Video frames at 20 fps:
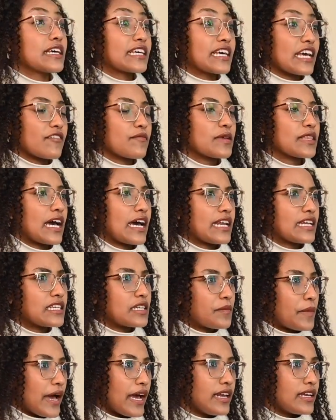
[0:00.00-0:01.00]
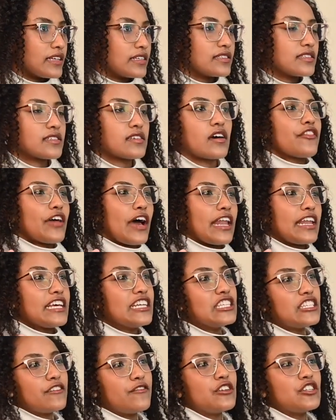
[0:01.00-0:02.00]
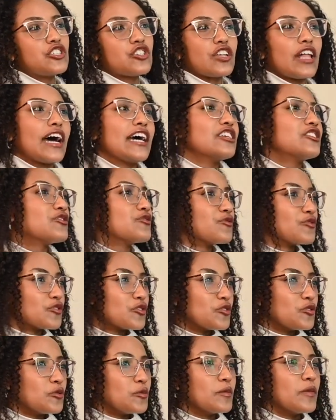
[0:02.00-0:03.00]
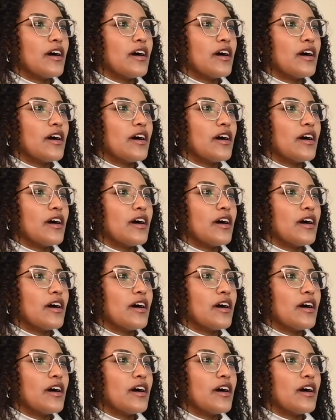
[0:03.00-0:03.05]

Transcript: gave me that independence, that individualized room.